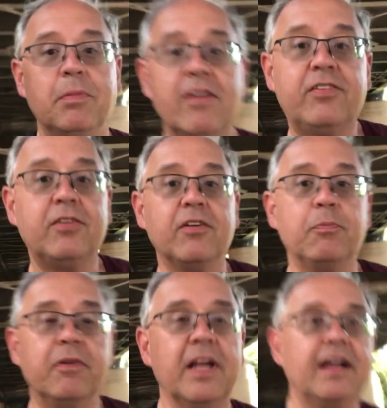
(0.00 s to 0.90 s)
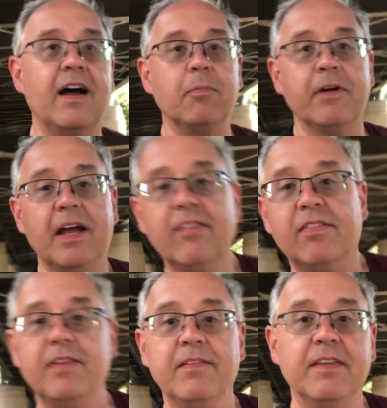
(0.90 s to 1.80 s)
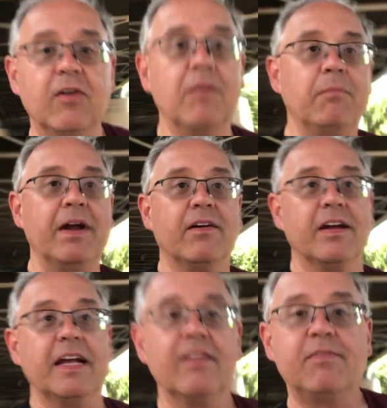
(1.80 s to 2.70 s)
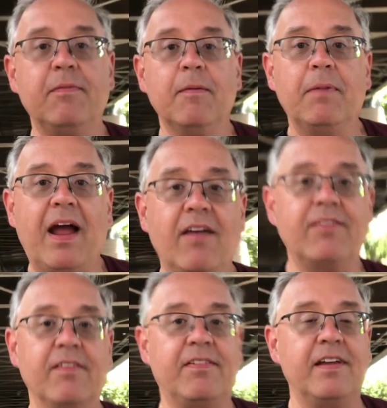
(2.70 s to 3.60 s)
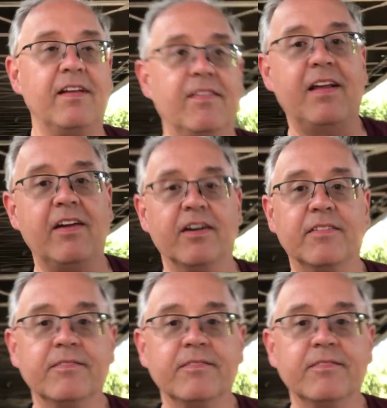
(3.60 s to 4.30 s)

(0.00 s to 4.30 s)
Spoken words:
bus tour is pretty comprehensive, even though it barely gets past the city center.